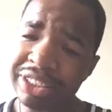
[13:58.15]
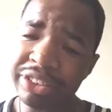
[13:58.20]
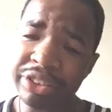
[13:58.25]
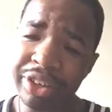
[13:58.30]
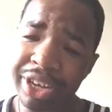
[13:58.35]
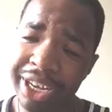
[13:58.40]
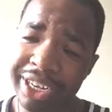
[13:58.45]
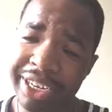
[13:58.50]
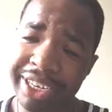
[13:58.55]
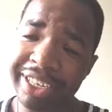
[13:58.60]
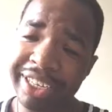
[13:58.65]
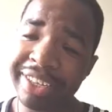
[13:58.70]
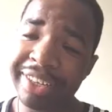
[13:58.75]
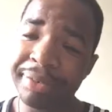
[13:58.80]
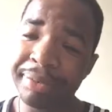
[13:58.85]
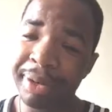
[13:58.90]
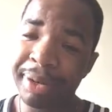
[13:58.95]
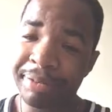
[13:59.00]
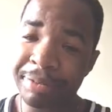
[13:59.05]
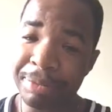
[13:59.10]
try to get
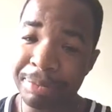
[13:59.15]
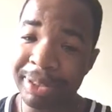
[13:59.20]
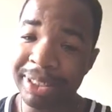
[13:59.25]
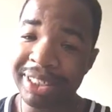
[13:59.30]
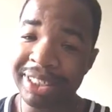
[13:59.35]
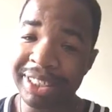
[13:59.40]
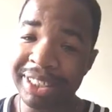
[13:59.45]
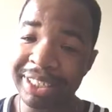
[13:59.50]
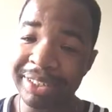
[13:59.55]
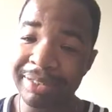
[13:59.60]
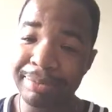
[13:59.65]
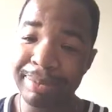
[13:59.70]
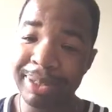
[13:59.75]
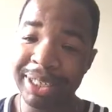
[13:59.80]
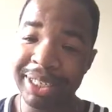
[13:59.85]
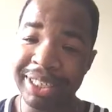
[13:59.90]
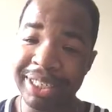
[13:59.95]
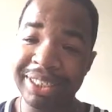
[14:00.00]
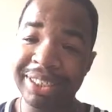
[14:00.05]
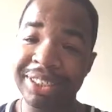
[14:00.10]
away from this thing of
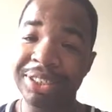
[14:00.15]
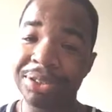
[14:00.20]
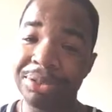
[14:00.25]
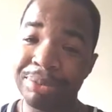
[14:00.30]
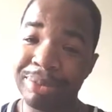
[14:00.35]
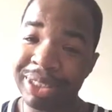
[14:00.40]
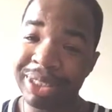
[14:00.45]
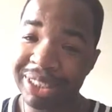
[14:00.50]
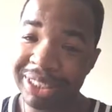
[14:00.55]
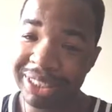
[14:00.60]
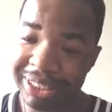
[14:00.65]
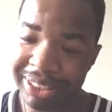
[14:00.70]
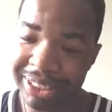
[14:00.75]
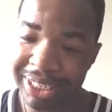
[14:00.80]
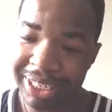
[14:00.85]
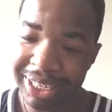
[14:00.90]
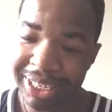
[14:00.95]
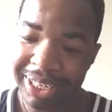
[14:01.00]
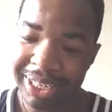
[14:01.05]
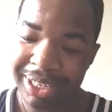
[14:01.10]
being too busy
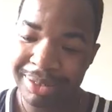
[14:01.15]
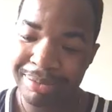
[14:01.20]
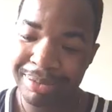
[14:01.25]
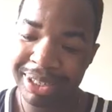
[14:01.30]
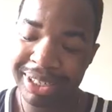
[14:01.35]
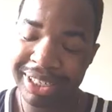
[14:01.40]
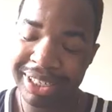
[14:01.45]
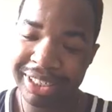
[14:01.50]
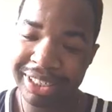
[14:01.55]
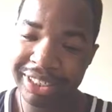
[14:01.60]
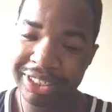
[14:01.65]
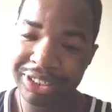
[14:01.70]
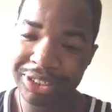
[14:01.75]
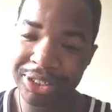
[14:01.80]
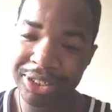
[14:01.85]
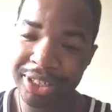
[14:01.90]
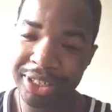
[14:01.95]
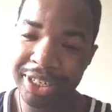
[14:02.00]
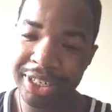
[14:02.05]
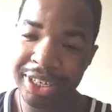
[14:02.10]
because
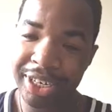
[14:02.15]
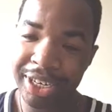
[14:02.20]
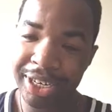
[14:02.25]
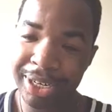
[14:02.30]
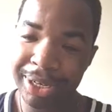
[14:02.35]
you're